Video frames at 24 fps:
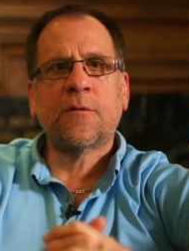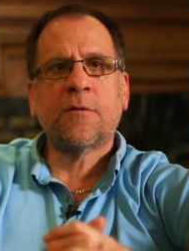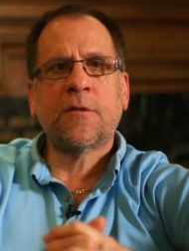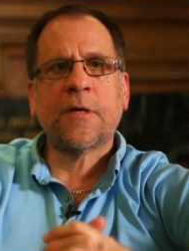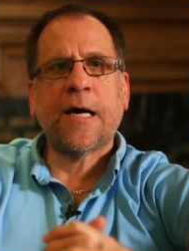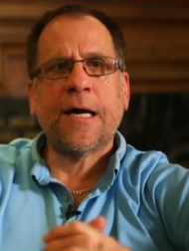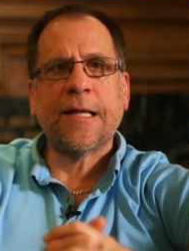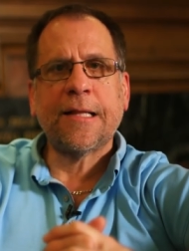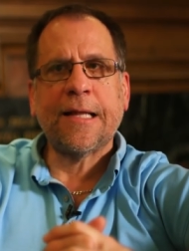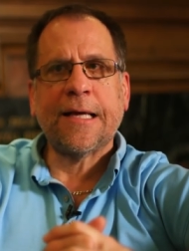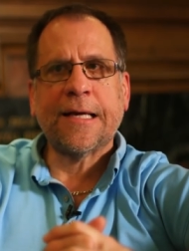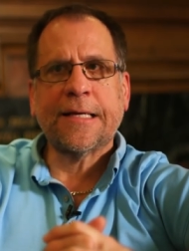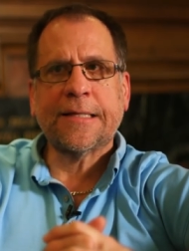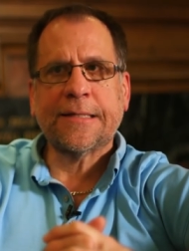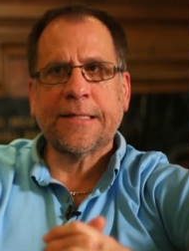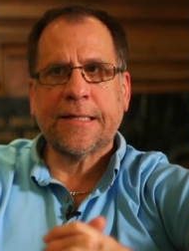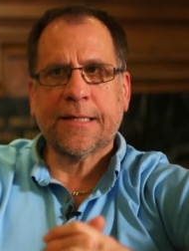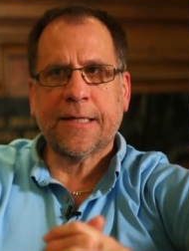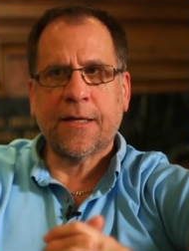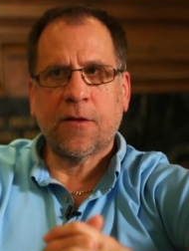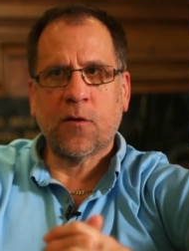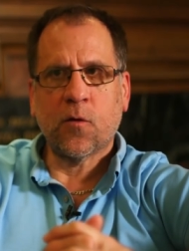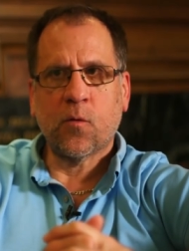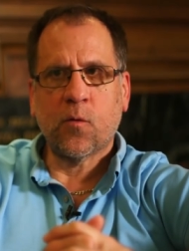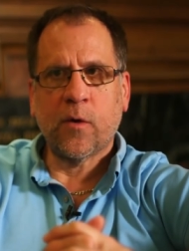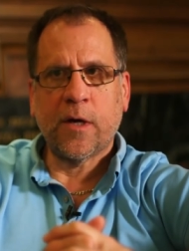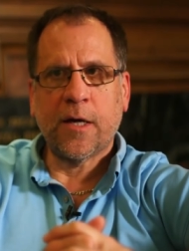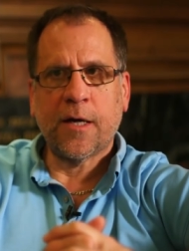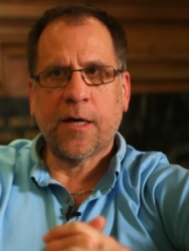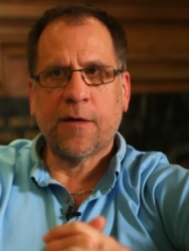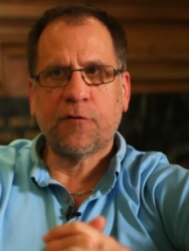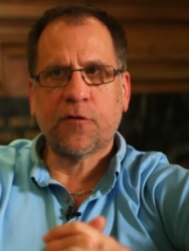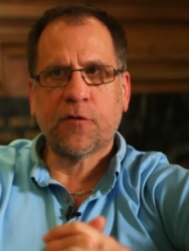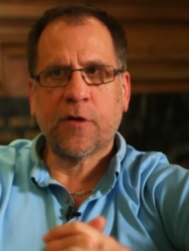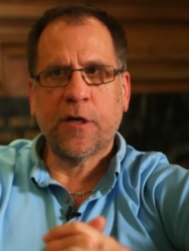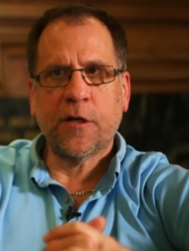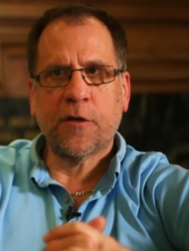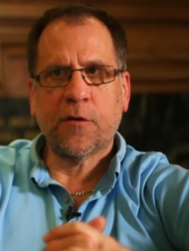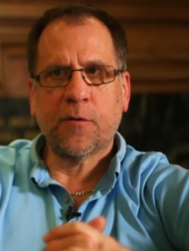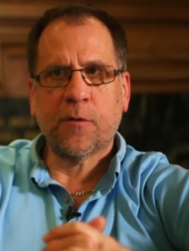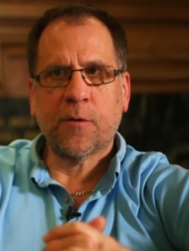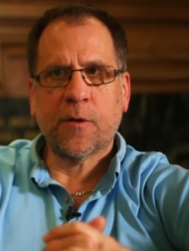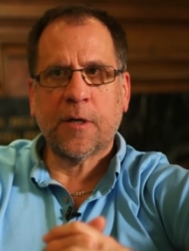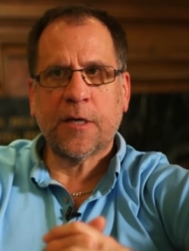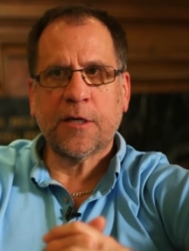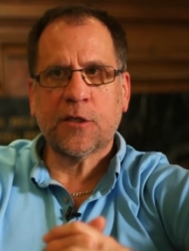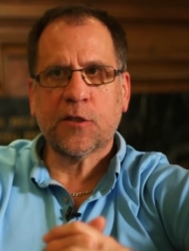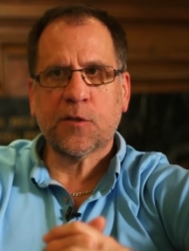dialectic and the way I've tried
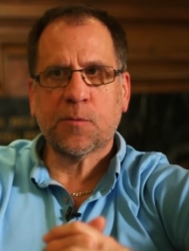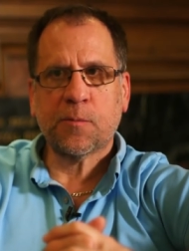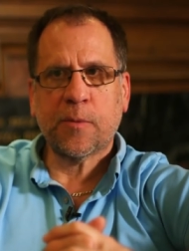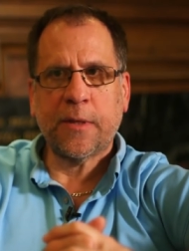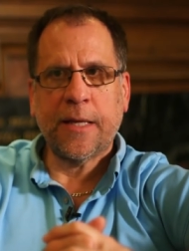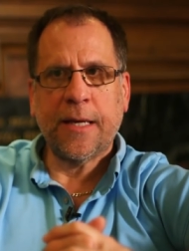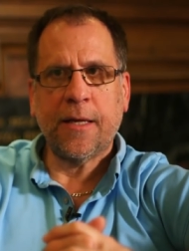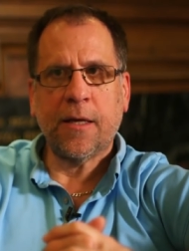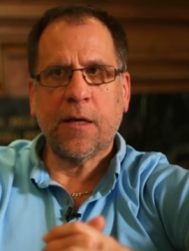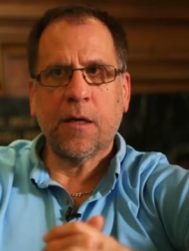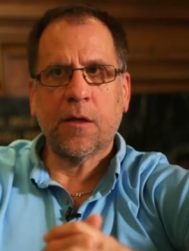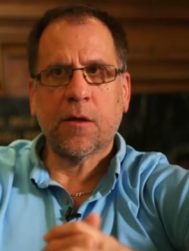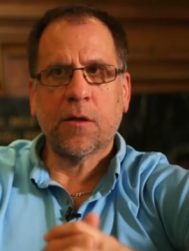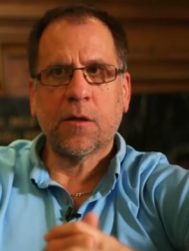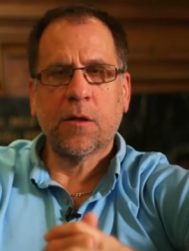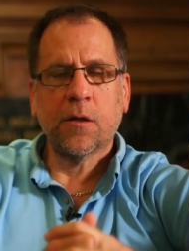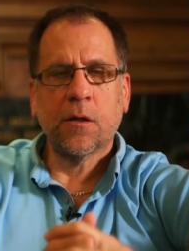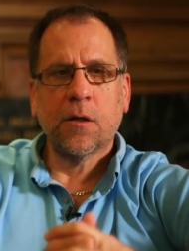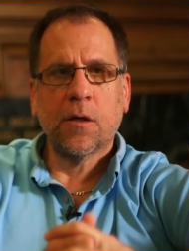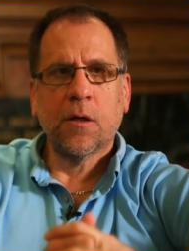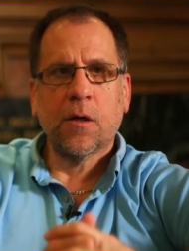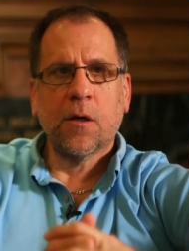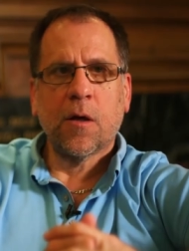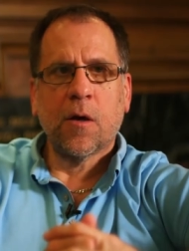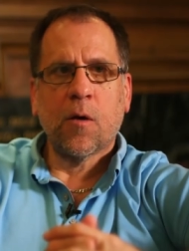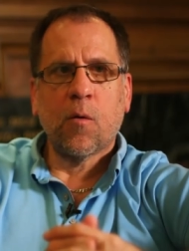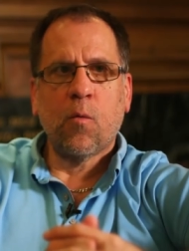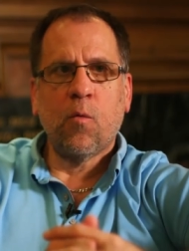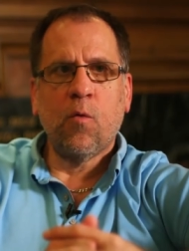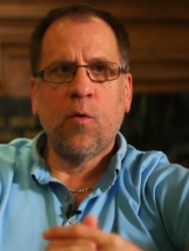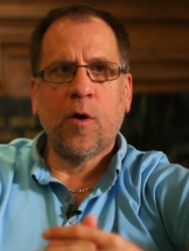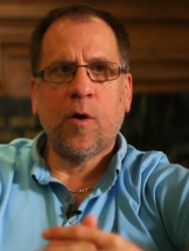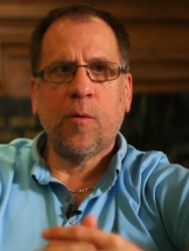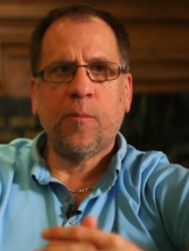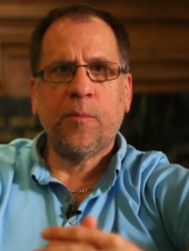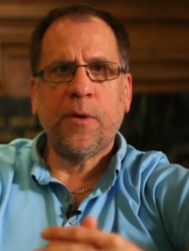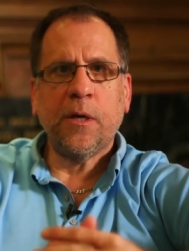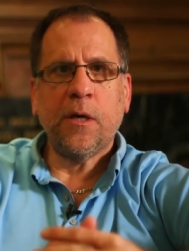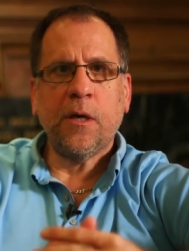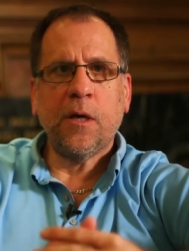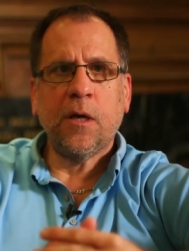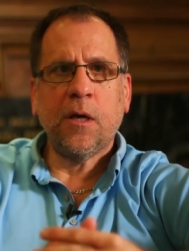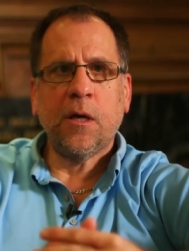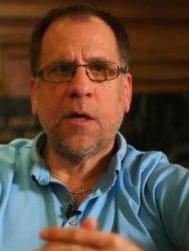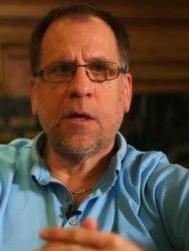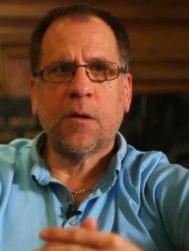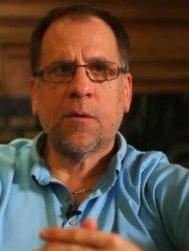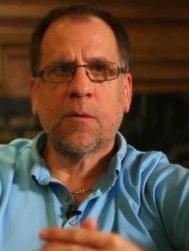to explain it will
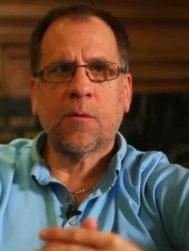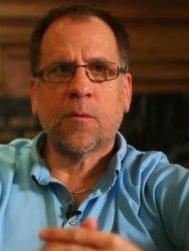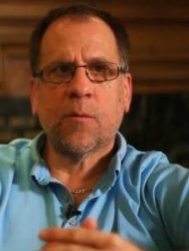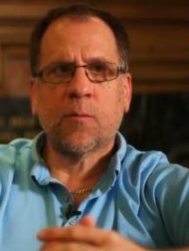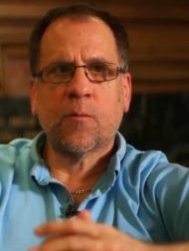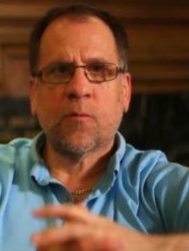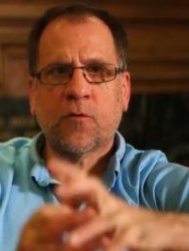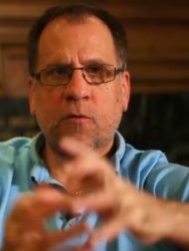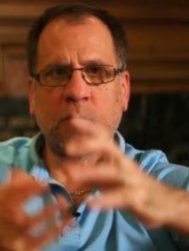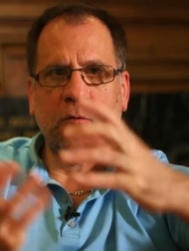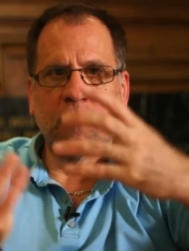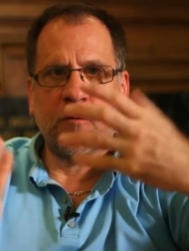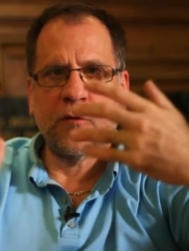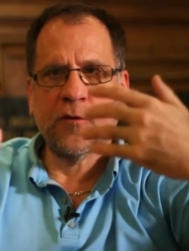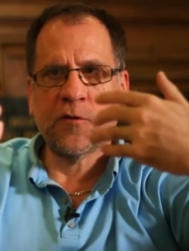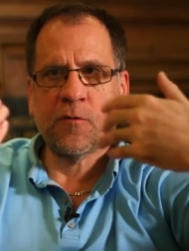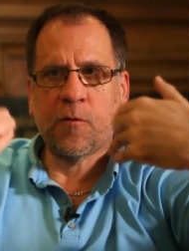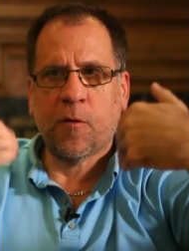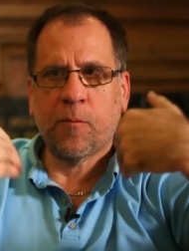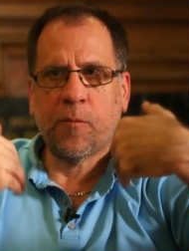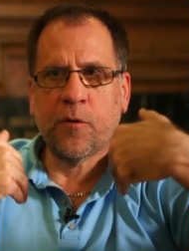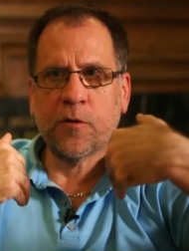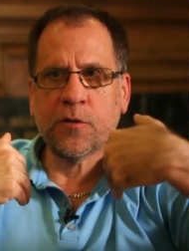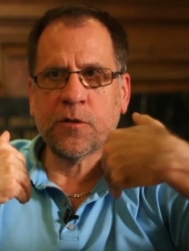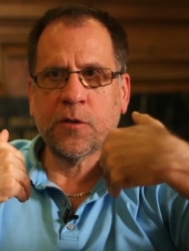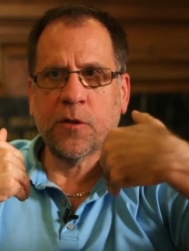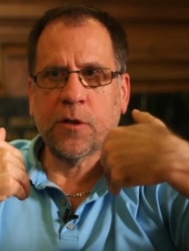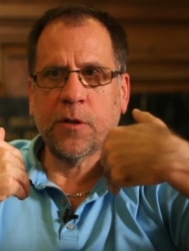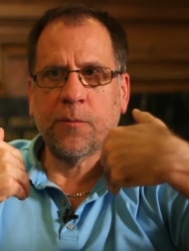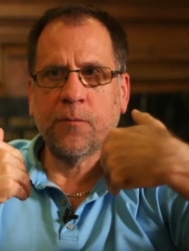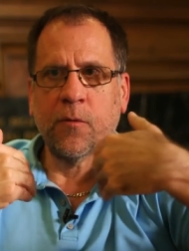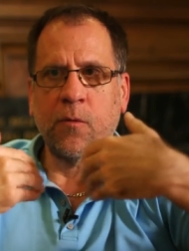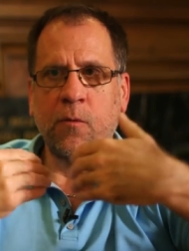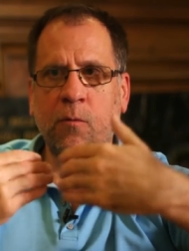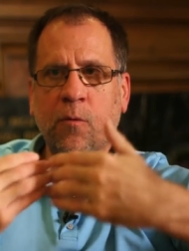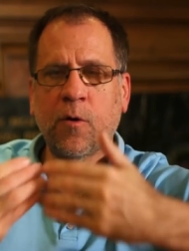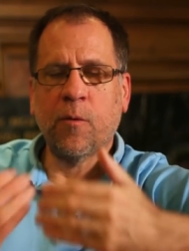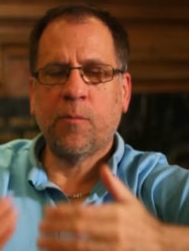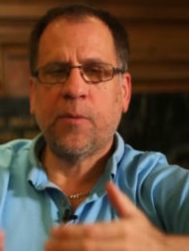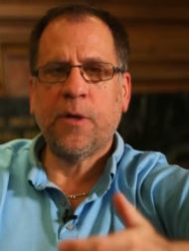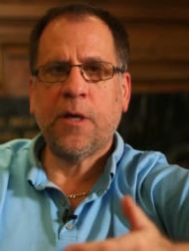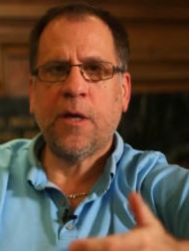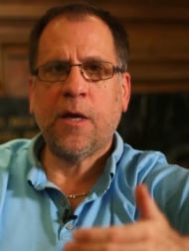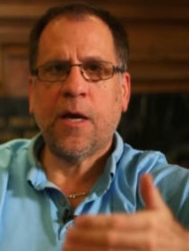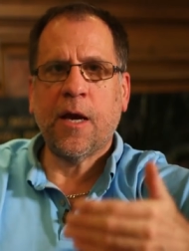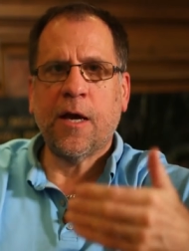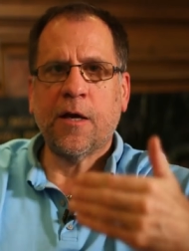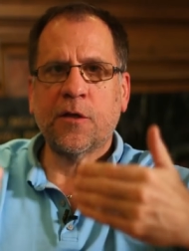be, so first of all personally, will
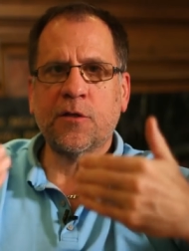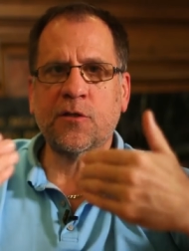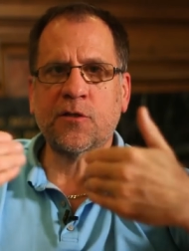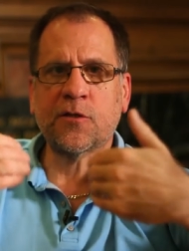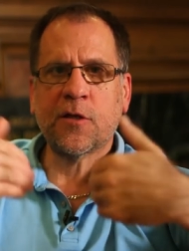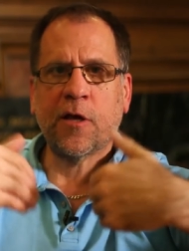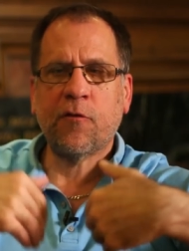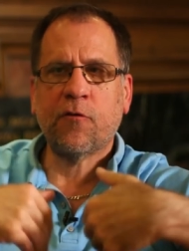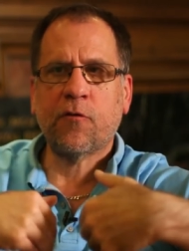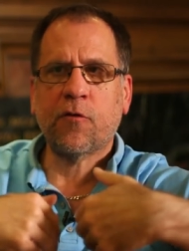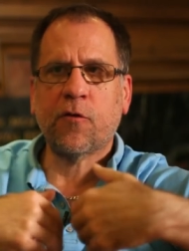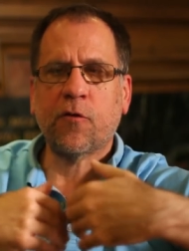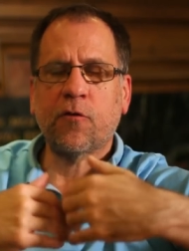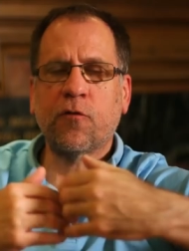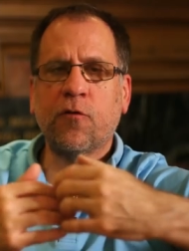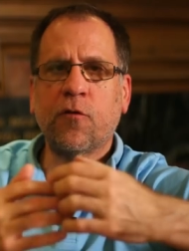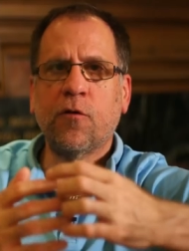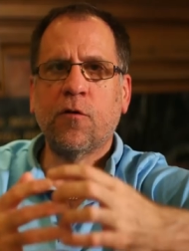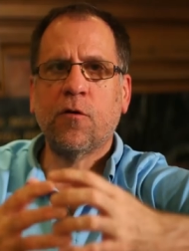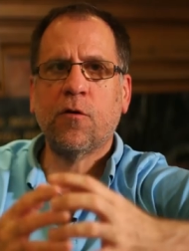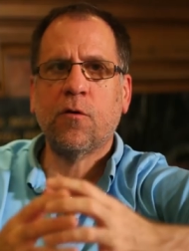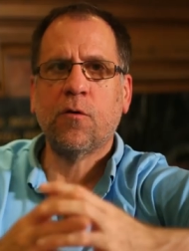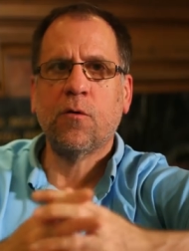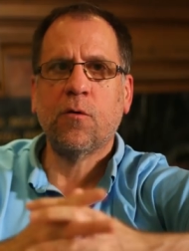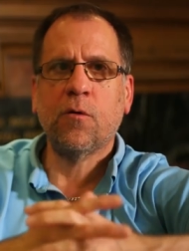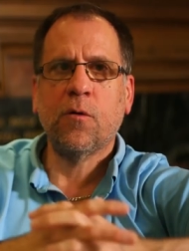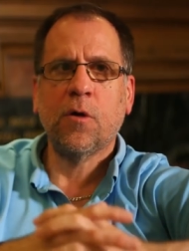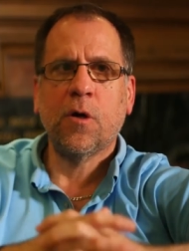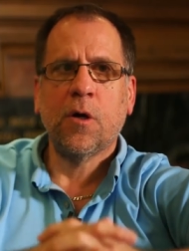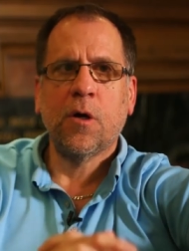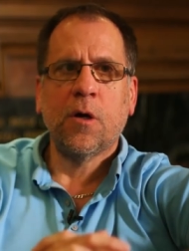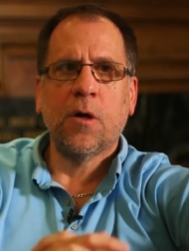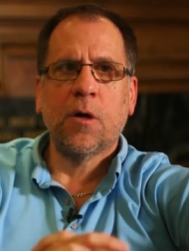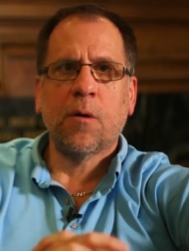be as central to